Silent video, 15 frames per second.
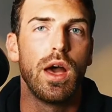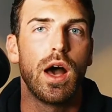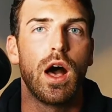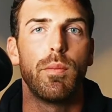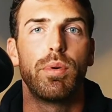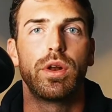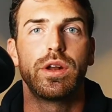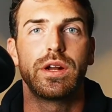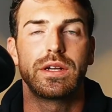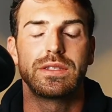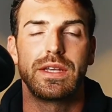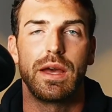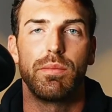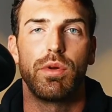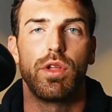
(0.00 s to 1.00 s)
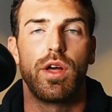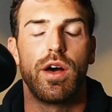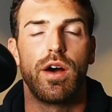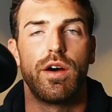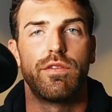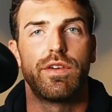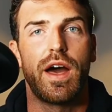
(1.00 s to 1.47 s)
I'll put an example
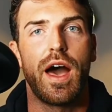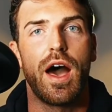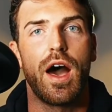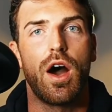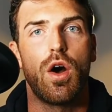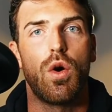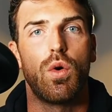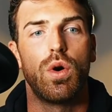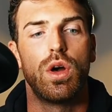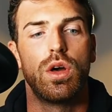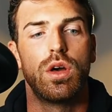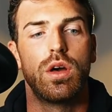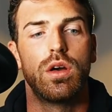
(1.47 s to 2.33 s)
of how